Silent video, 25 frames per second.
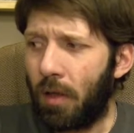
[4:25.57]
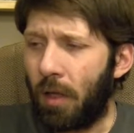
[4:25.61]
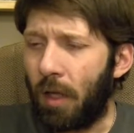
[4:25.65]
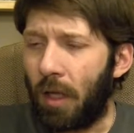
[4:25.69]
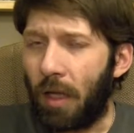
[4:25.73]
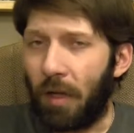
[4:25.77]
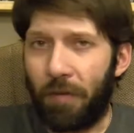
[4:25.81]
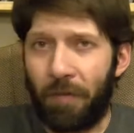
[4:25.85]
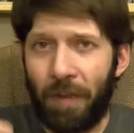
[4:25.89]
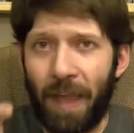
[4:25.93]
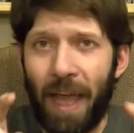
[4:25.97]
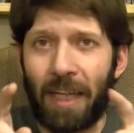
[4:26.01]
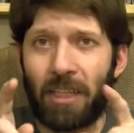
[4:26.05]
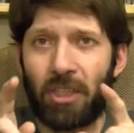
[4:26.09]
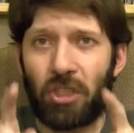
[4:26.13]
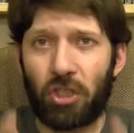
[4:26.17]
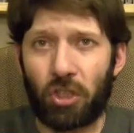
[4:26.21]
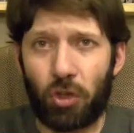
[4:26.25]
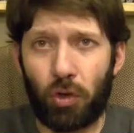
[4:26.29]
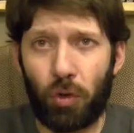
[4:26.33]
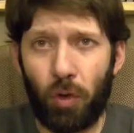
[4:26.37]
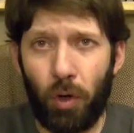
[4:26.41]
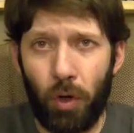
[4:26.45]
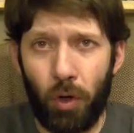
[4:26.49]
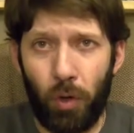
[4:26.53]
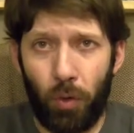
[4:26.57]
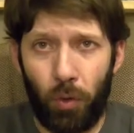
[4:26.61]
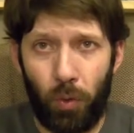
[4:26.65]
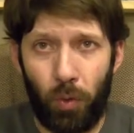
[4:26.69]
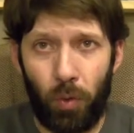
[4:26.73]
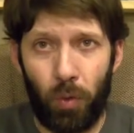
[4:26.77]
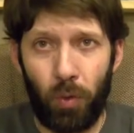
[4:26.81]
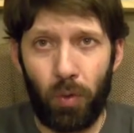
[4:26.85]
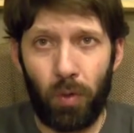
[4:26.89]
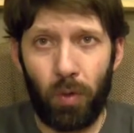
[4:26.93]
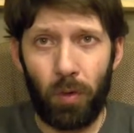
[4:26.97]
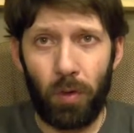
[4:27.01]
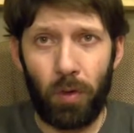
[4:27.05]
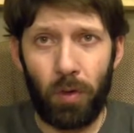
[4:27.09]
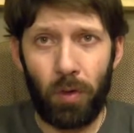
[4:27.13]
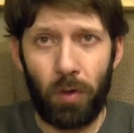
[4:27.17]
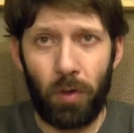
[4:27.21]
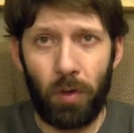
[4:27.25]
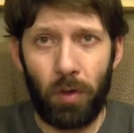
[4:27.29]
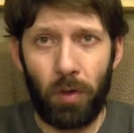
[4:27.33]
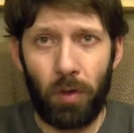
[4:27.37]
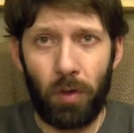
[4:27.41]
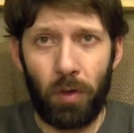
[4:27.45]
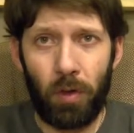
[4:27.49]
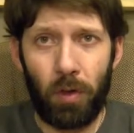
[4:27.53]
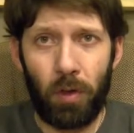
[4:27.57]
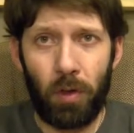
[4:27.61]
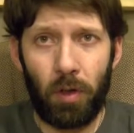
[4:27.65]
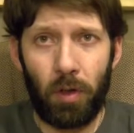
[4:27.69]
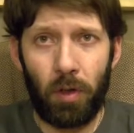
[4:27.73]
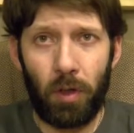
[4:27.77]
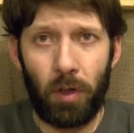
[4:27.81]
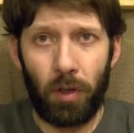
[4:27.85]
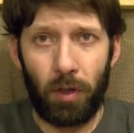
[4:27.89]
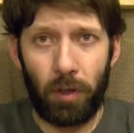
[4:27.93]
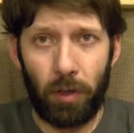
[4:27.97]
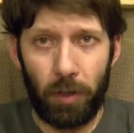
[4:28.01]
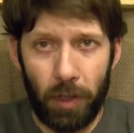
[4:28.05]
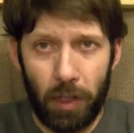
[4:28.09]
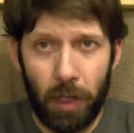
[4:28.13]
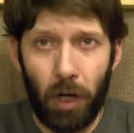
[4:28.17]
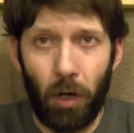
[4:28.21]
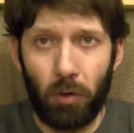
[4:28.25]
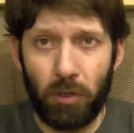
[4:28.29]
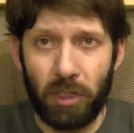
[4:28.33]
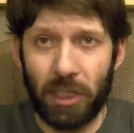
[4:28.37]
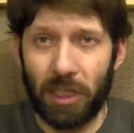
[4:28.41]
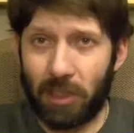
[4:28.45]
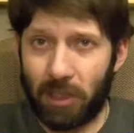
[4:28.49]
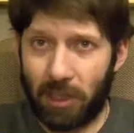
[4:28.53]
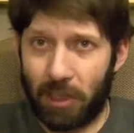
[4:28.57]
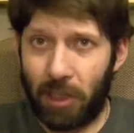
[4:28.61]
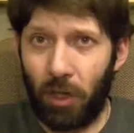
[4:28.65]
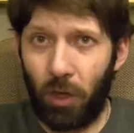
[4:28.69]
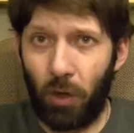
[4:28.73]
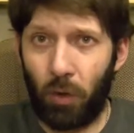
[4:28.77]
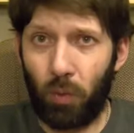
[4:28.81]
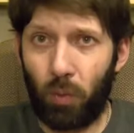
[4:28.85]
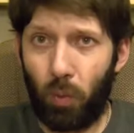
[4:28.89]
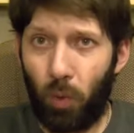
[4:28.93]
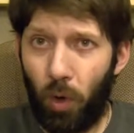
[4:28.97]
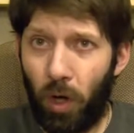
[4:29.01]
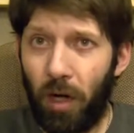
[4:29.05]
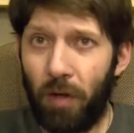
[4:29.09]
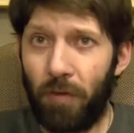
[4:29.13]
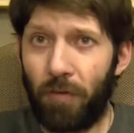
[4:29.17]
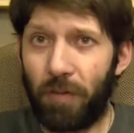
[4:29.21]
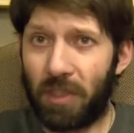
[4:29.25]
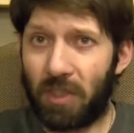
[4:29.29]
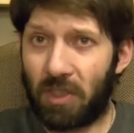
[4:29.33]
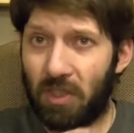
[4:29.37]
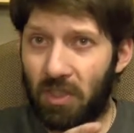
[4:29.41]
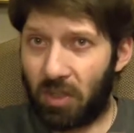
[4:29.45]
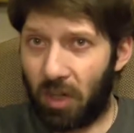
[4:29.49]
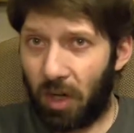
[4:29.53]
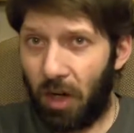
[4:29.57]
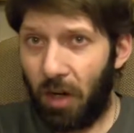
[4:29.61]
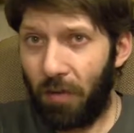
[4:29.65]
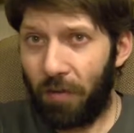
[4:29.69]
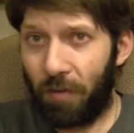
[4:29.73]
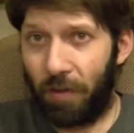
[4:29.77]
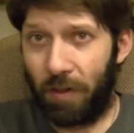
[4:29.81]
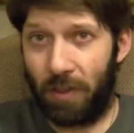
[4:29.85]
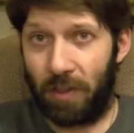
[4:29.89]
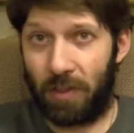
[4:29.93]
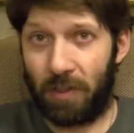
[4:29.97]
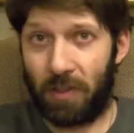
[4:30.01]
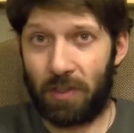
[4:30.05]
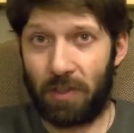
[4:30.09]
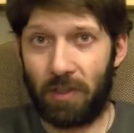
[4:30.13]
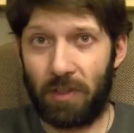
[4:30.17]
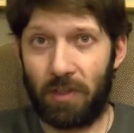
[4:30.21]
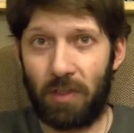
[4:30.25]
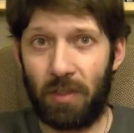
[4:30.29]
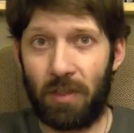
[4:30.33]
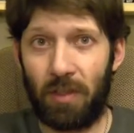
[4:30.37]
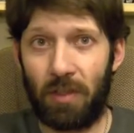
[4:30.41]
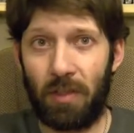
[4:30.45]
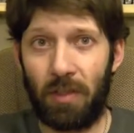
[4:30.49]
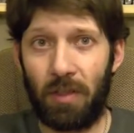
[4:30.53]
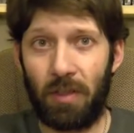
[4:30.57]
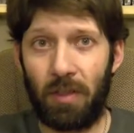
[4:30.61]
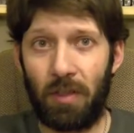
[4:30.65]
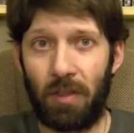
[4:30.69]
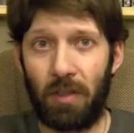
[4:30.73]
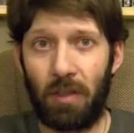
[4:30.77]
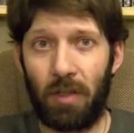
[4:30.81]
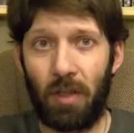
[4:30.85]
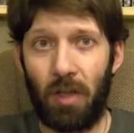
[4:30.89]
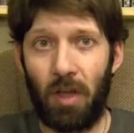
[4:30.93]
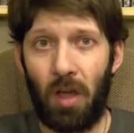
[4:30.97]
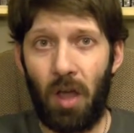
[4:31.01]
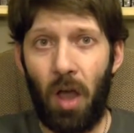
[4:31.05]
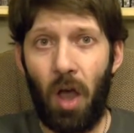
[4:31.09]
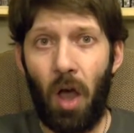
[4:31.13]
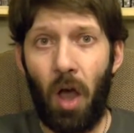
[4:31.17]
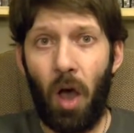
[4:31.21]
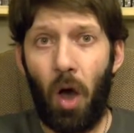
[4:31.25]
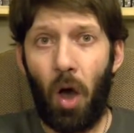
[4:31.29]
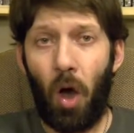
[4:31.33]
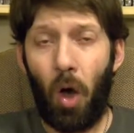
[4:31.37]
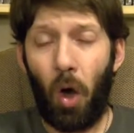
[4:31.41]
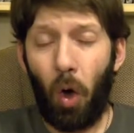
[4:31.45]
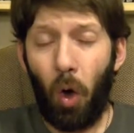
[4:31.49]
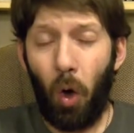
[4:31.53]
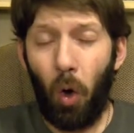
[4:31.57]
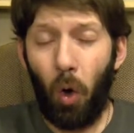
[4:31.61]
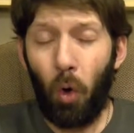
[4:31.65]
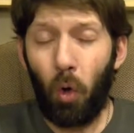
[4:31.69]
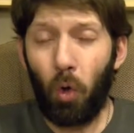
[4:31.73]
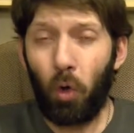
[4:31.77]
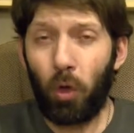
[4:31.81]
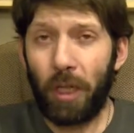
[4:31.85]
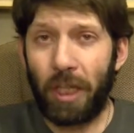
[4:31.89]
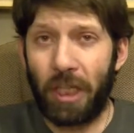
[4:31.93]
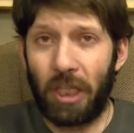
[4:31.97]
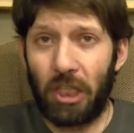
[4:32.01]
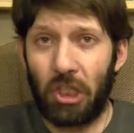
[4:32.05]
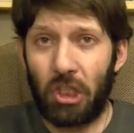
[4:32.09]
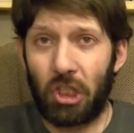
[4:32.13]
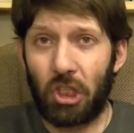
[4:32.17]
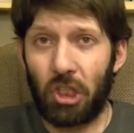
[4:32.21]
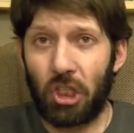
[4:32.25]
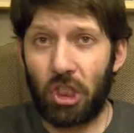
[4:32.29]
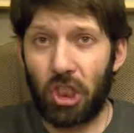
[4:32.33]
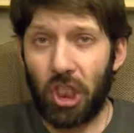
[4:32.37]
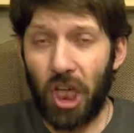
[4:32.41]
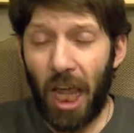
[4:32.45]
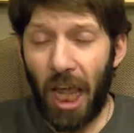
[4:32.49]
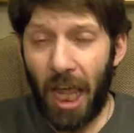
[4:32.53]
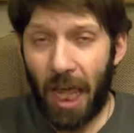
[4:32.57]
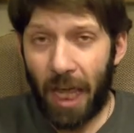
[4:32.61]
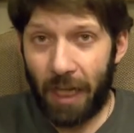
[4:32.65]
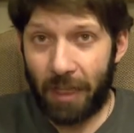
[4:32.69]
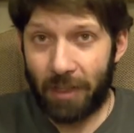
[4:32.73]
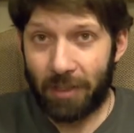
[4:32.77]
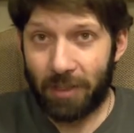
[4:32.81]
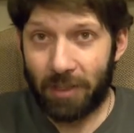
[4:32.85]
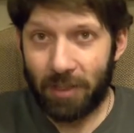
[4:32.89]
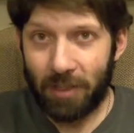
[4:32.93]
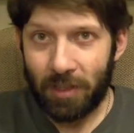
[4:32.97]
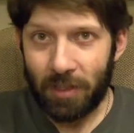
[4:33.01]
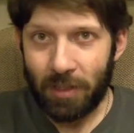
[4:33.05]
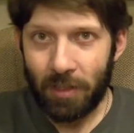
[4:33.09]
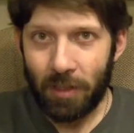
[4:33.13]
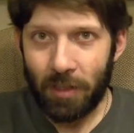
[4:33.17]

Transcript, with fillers: And if that's true, Leo just killed one of his servants. Holy shit!